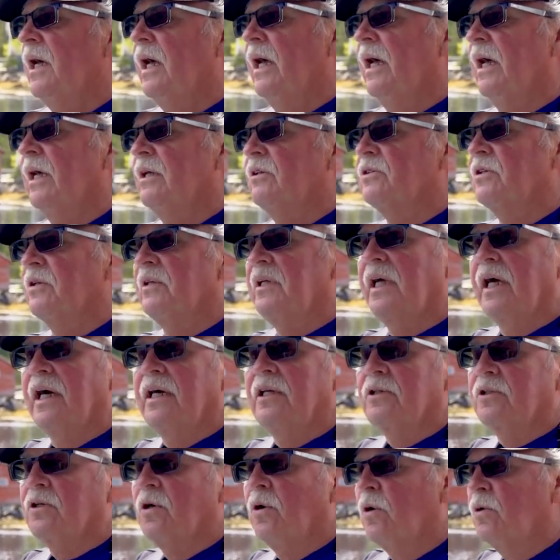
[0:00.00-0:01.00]
And so they
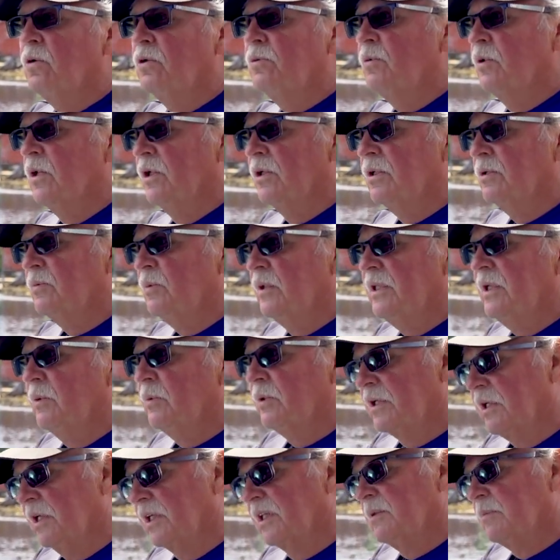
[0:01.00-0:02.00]
had a code word when they
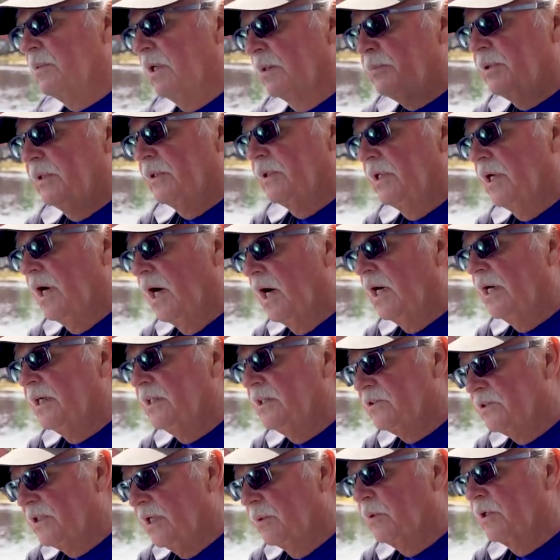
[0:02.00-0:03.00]
were going to come up here and
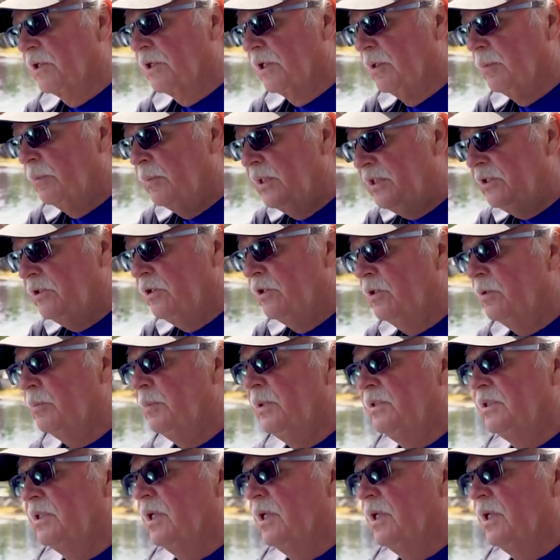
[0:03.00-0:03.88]
hide, is that we're going to meet you